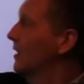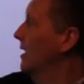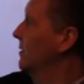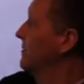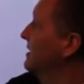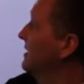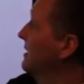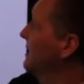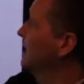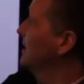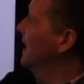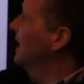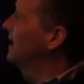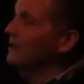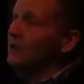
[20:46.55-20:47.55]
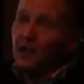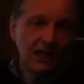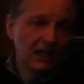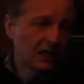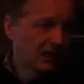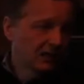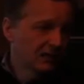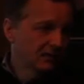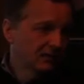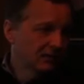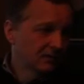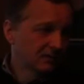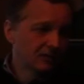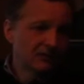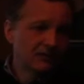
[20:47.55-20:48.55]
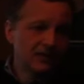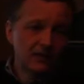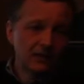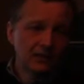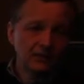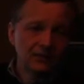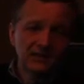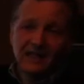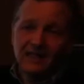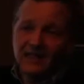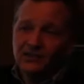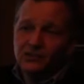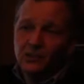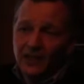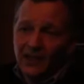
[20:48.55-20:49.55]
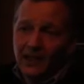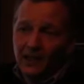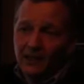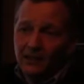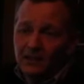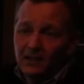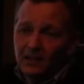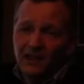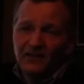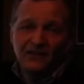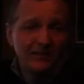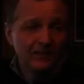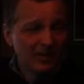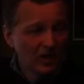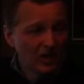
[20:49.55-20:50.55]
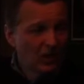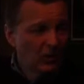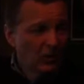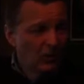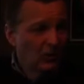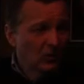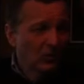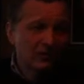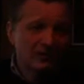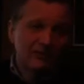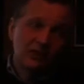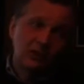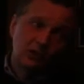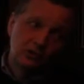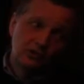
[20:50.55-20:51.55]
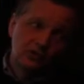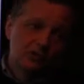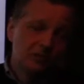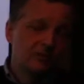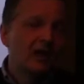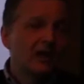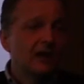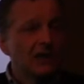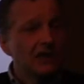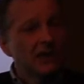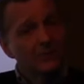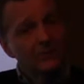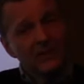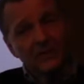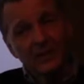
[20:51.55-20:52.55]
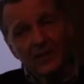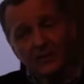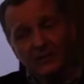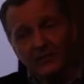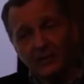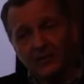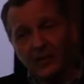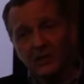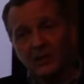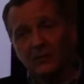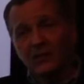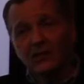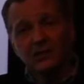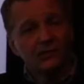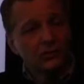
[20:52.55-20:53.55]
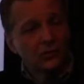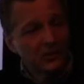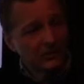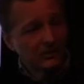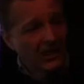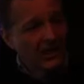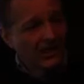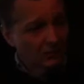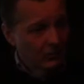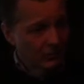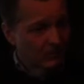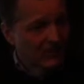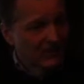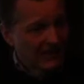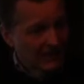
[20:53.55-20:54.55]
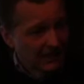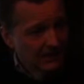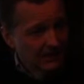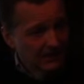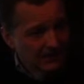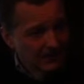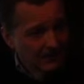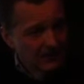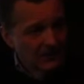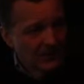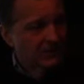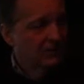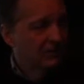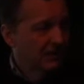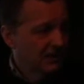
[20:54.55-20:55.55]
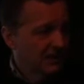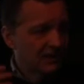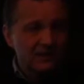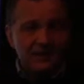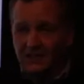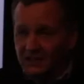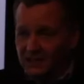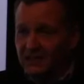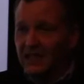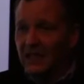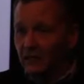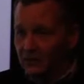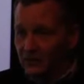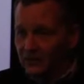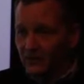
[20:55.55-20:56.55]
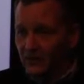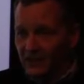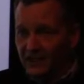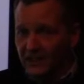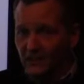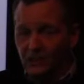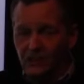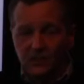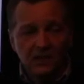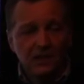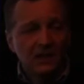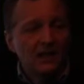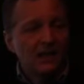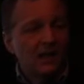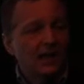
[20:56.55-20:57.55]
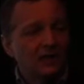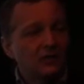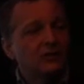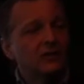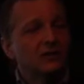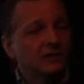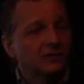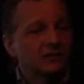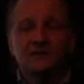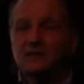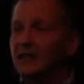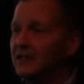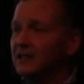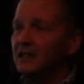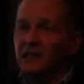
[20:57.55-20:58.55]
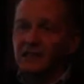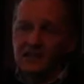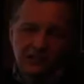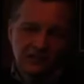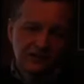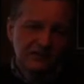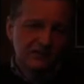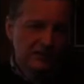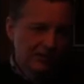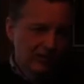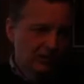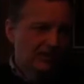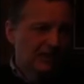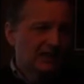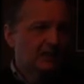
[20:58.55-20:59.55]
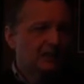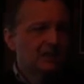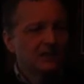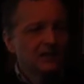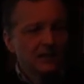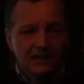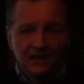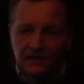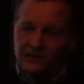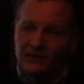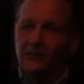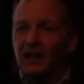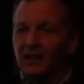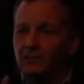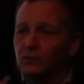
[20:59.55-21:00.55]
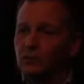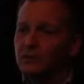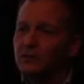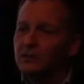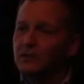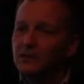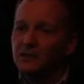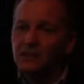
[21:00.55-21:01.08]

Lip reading: I'm seeing online links for videos, and that's okay. Vimeo or even YouTube. A lot of people like Vimeo because you can password protect it so that it's not just out there for anyone, and you can send in like, here's the Vimeo link and here's the password